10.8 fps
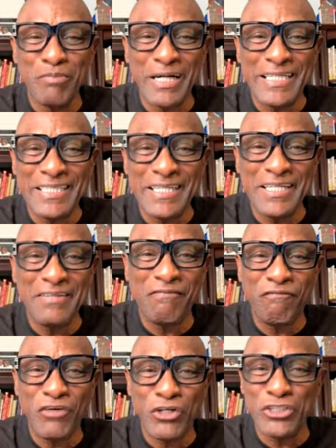Monday, the
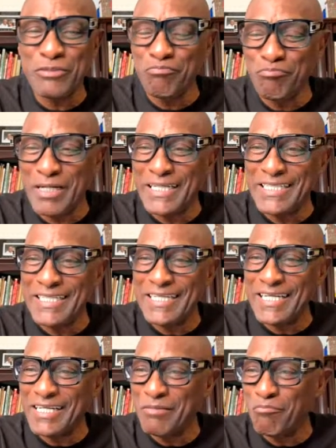first Monday
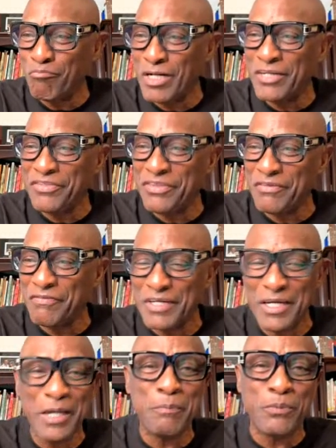in the month of
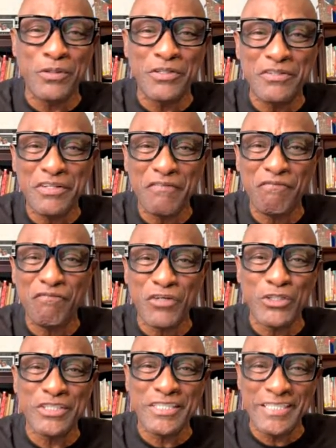April, the
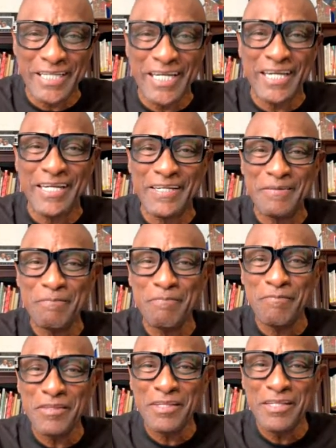first day
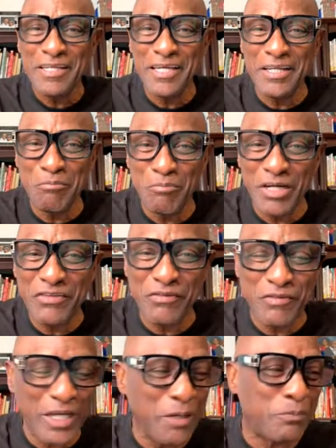in the month
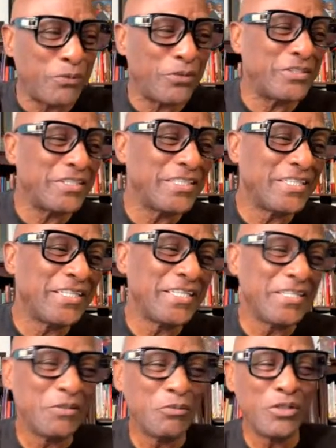of April.
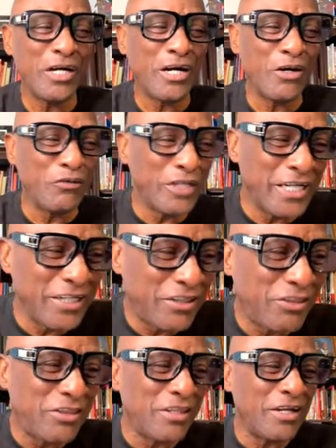We're already
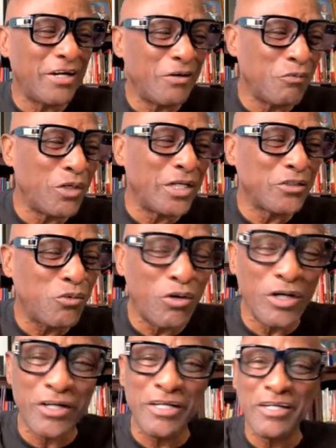uh, one
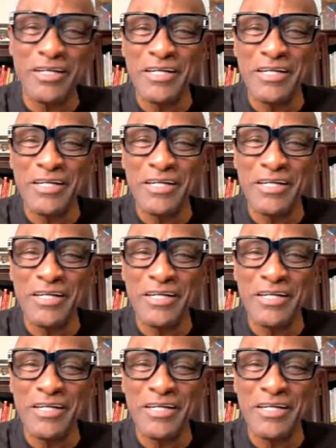quarter